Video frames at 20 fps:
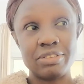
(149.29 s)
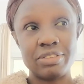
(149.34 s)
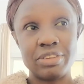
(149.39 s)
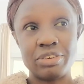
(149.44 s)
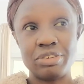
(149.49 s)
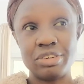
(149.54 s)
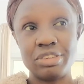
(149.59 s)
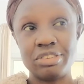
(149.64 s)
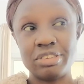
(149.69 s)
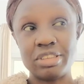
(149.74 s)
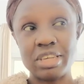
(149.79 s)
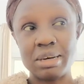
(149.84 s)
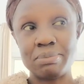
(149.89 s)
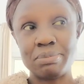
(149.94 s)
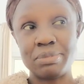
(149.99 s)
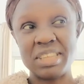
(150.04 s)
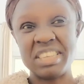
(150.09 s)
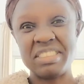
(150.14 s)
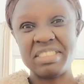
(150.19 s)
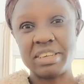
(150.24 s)
There is
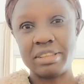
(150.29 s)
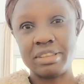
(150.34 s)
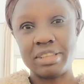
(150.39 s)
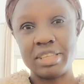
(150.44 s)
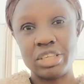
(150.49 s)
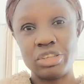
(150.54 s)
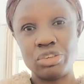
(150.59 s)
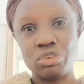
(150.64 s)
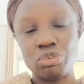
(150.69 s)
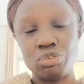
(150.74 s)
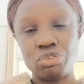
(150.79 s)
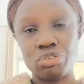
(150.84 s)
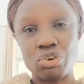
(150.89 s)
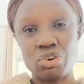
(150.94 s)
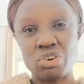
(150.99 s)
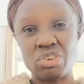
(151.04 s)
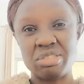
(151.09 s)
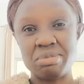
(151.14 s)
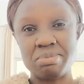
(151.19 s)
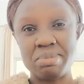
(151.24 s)
something that they use
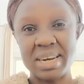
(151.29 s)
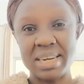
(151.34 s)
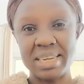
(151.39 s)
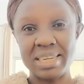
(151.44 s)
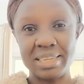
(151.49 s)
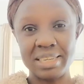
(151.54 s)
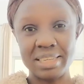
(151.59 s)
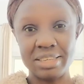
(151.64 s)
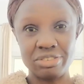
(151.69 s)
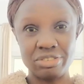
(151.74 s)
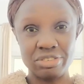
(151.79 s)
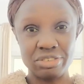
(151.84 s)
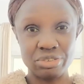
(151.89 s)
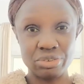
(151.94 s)
called bad energy.